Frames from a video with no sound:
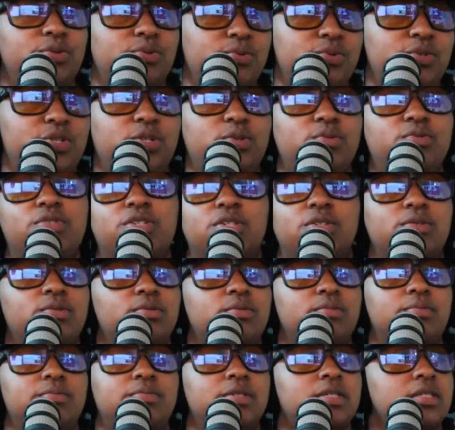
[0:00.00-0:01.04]

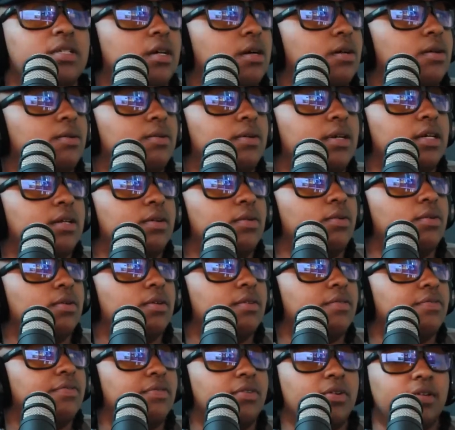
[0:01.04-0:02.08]
YouTube so in
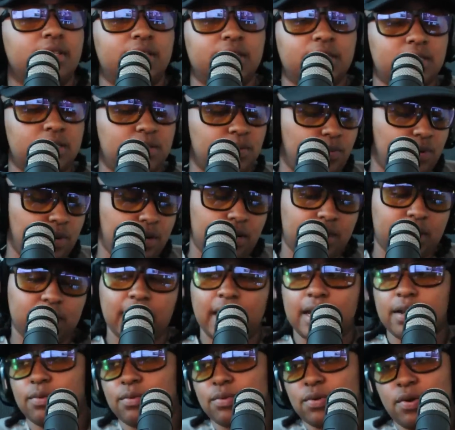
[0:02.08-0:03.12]
order for this to work and
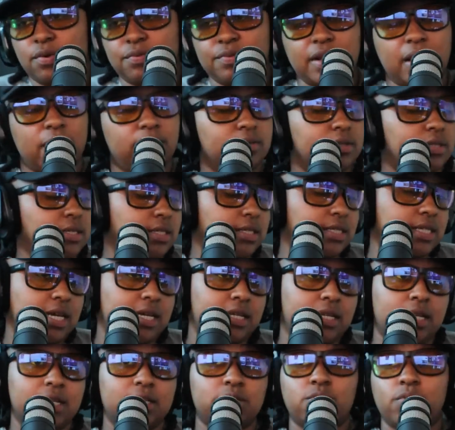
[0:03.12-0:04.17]
I don't know if that was to
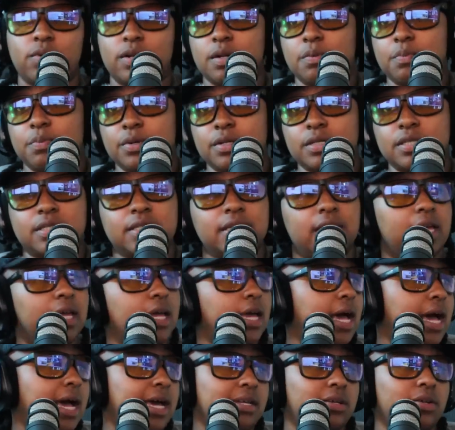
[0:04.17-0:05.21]
take that 20%.
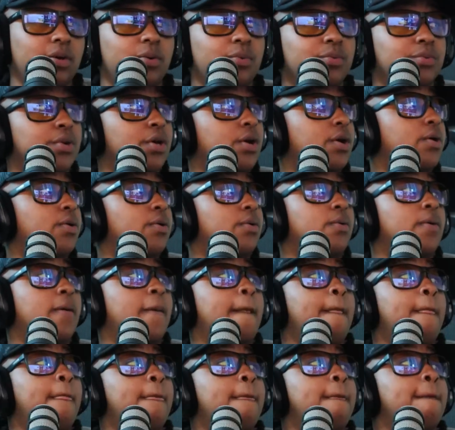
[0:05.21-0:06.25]
I don't know
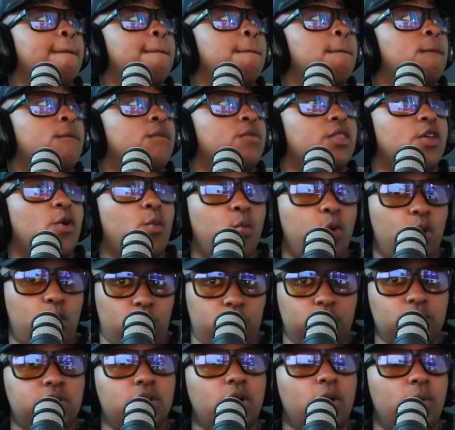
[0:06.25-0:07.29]
what
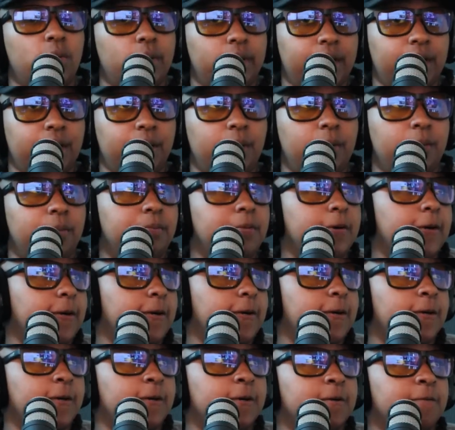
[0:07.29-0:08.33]
was going on, but
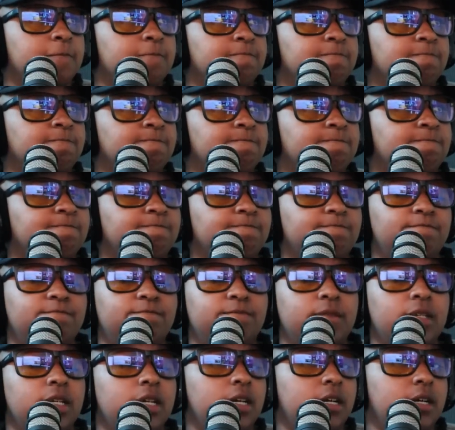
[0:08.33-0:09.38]
um
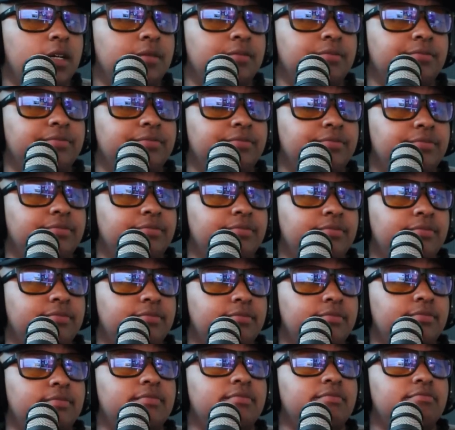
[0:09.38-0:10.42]
yeah.
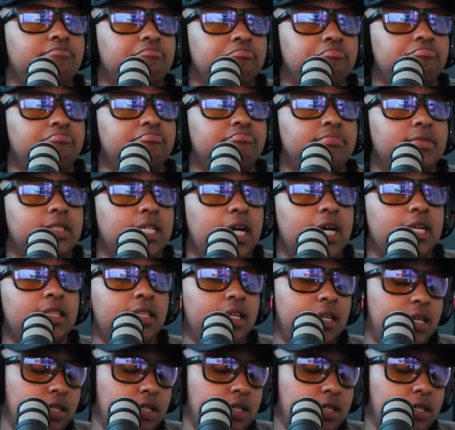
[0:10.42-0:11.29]
I think his